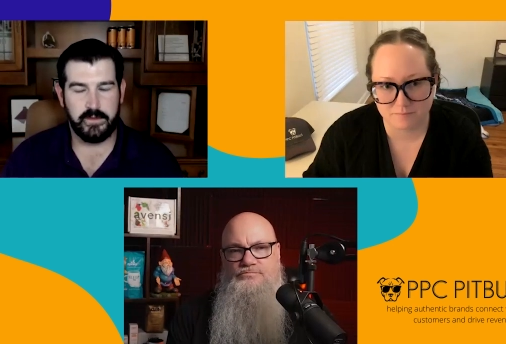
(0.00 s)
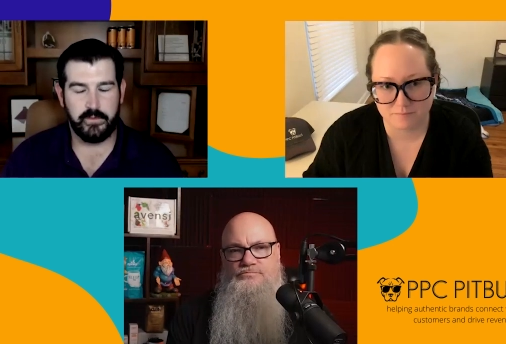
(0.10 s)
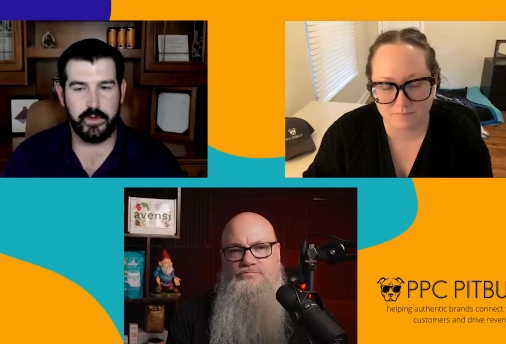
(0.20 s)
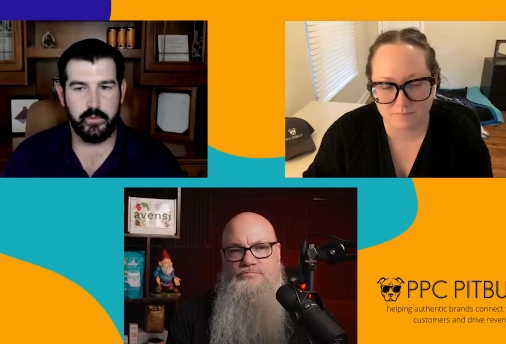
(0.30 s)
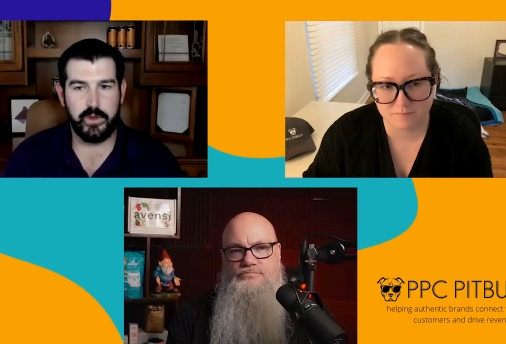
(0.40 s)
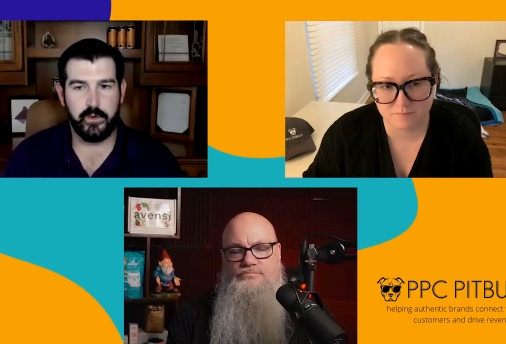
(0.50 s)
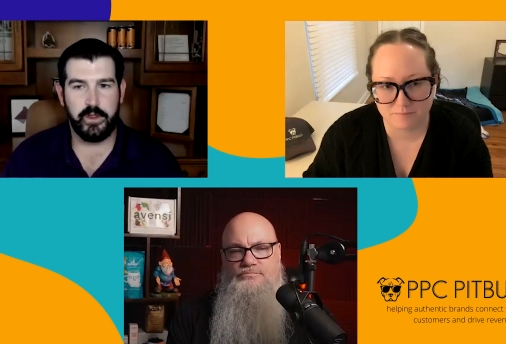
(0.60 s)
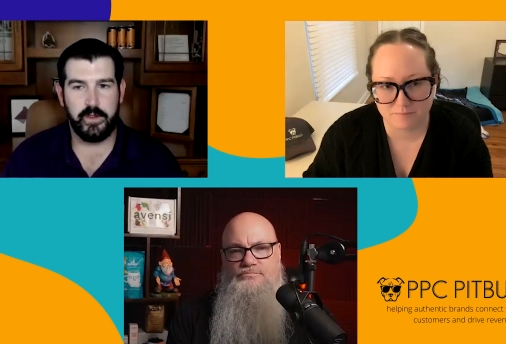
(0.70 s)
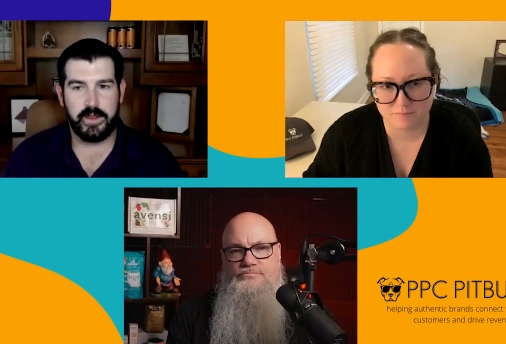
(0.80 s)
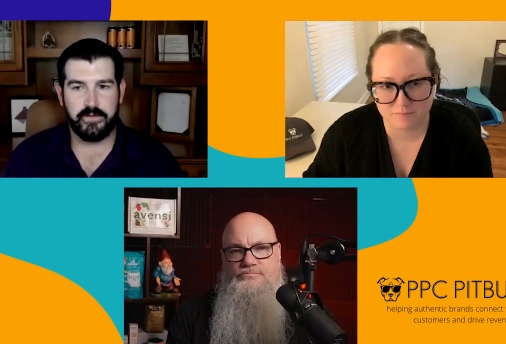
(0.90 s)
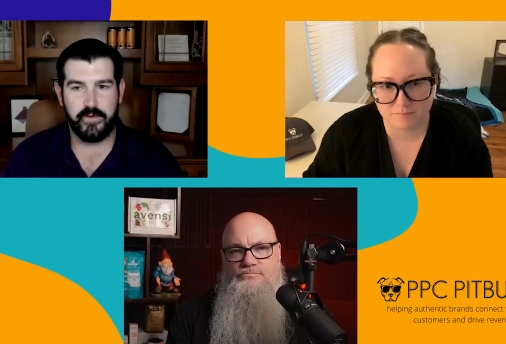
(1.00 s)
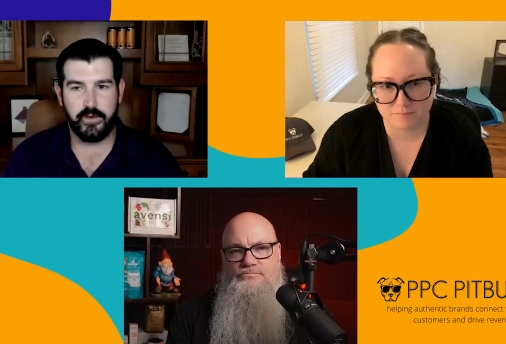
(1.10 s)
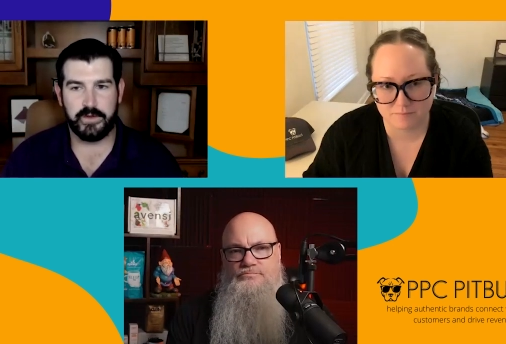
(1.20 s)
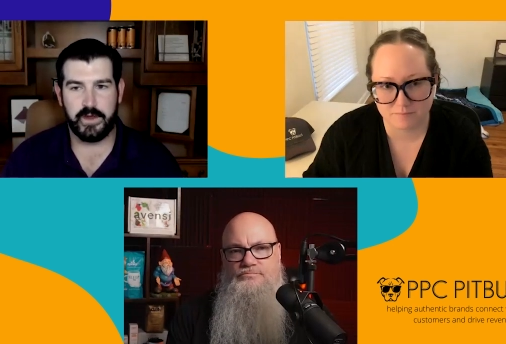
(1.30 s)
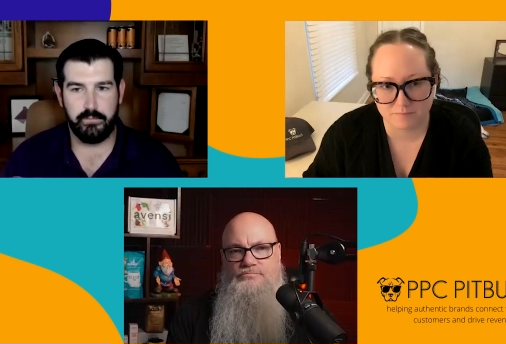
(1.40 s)
Speaker 1: We we really like to
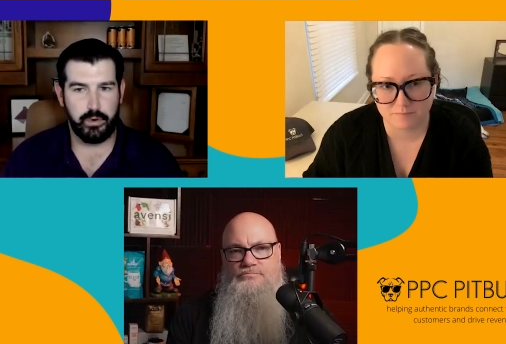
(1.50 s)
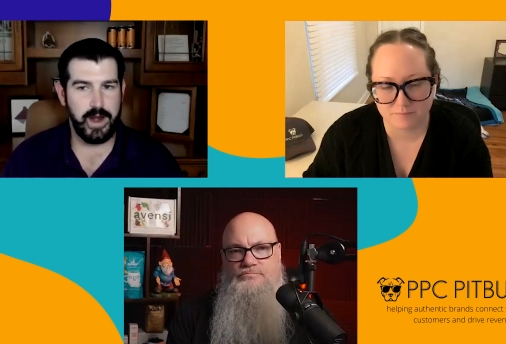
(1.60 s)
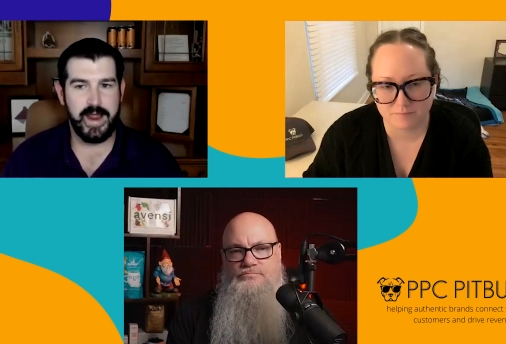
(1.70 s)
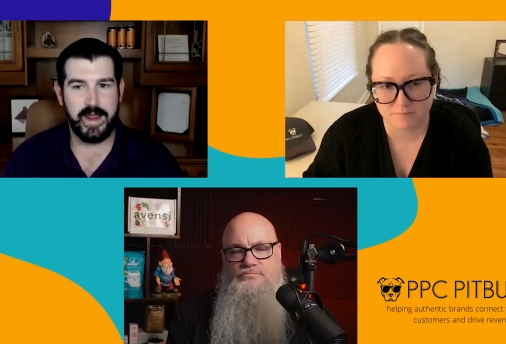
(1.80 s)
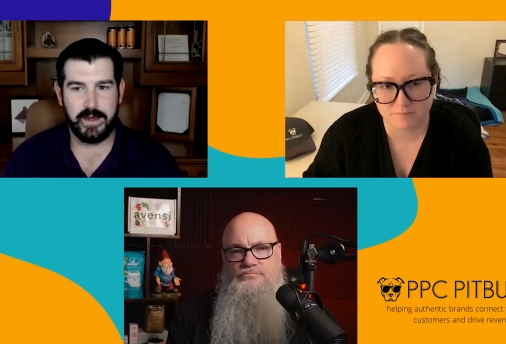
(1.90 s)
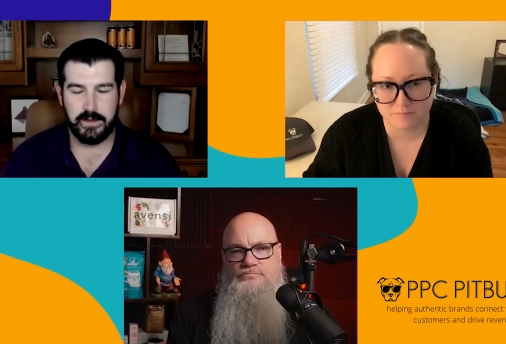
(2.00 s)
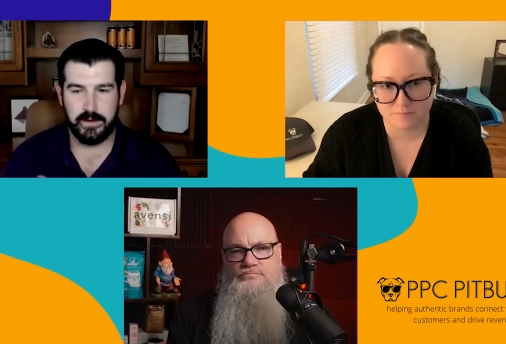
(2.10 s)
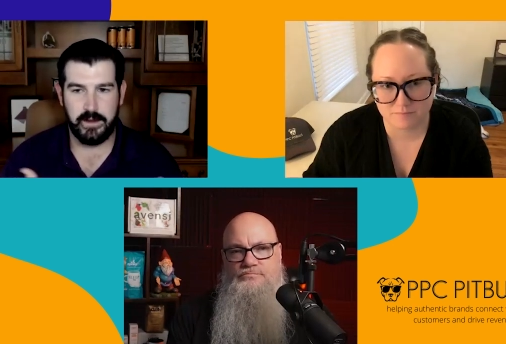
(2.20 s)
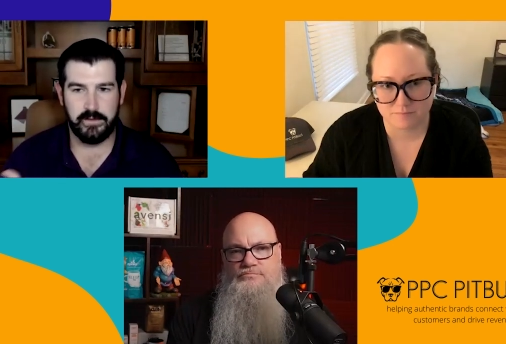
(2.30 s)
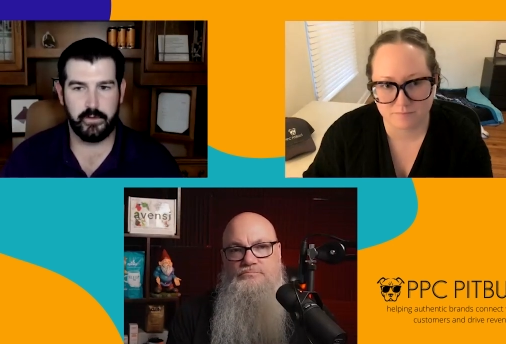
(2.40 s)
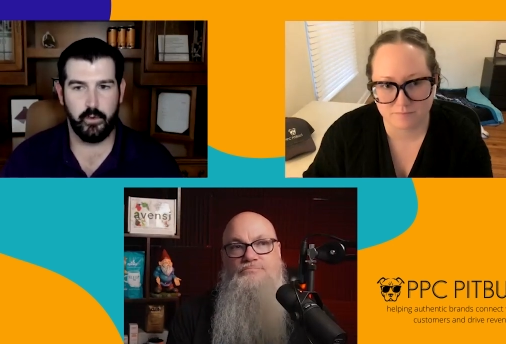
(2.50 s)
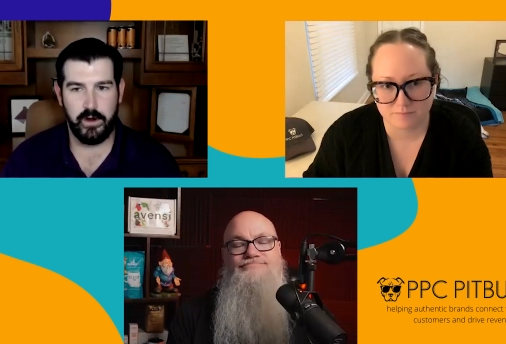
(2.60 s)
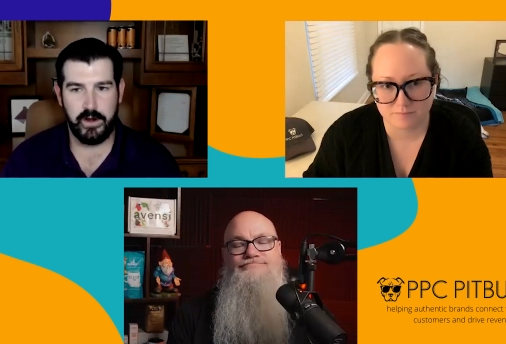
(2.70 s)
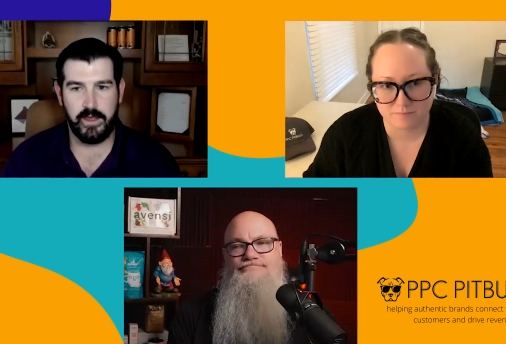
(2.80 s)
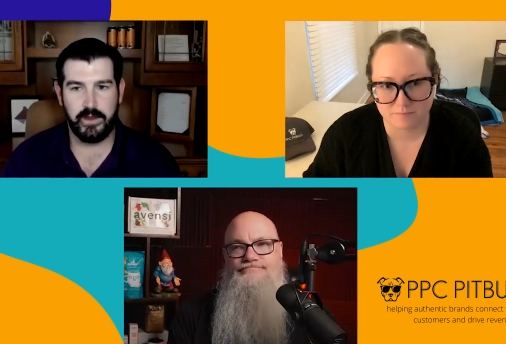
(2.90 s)
focus on brand and, and
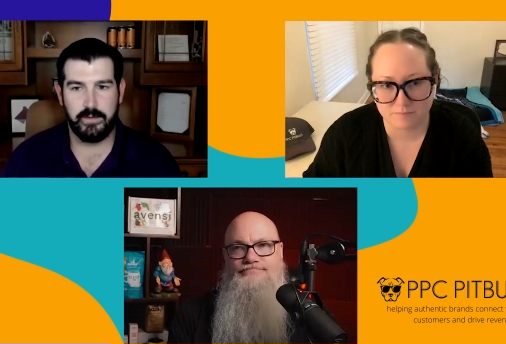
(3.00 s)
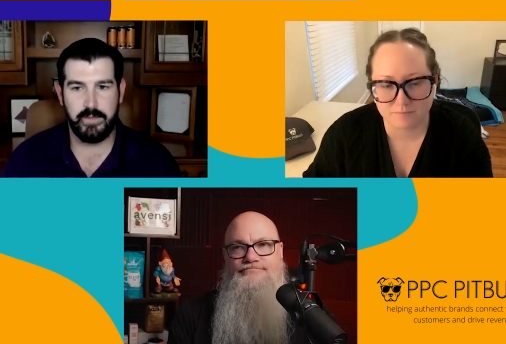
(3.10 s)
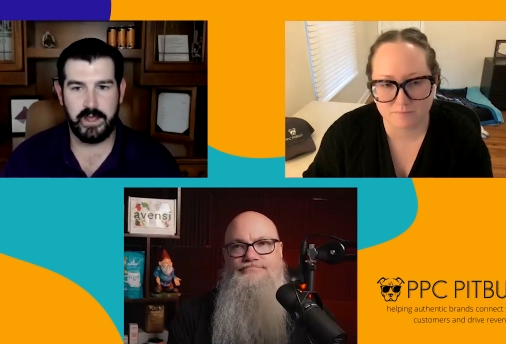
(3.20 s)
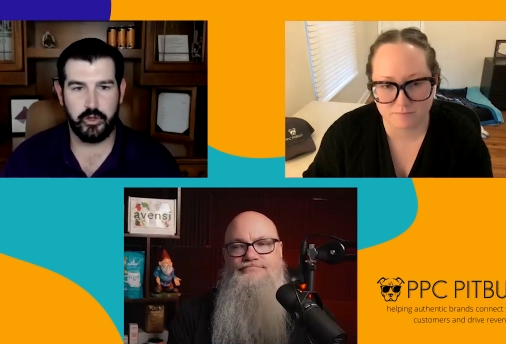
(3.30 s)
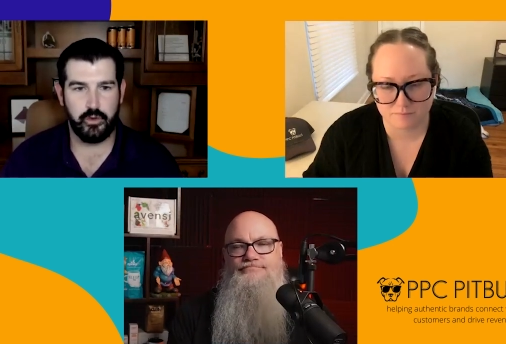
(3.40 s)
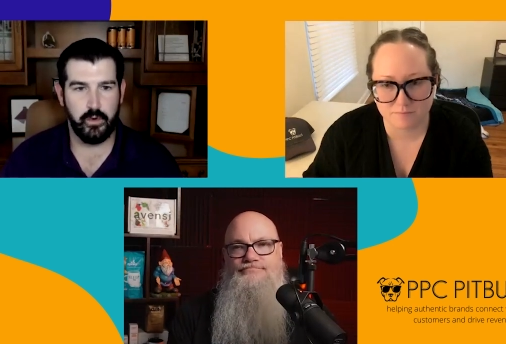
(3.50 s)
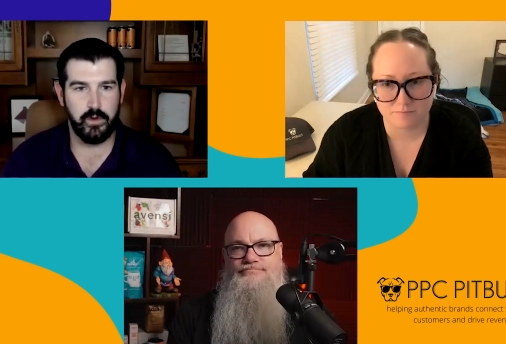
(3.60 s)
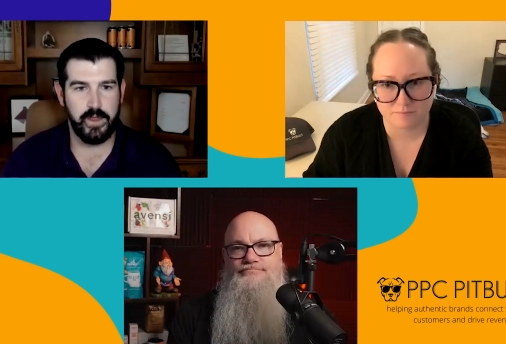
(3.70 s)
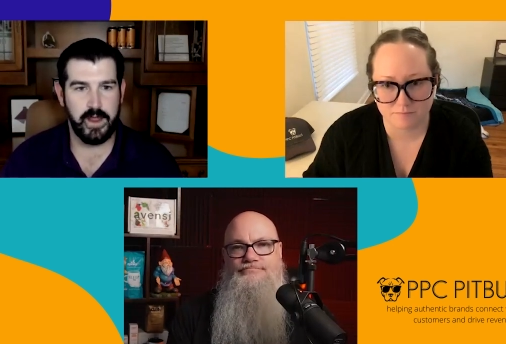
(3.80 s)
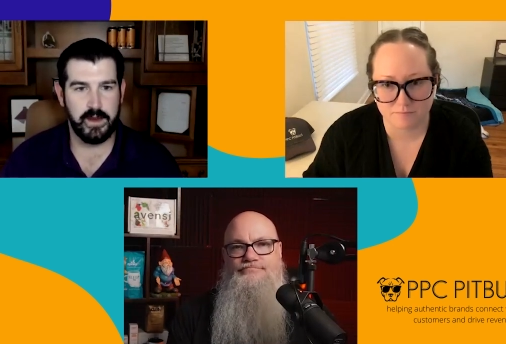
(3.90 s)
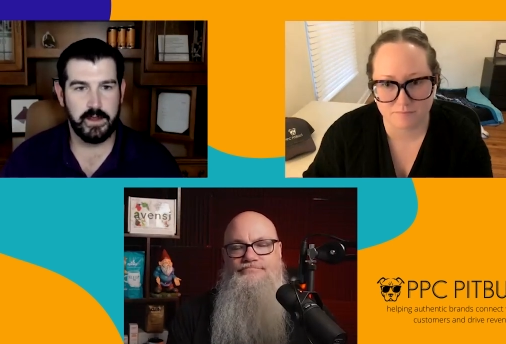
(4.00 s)
storytelling and making sure that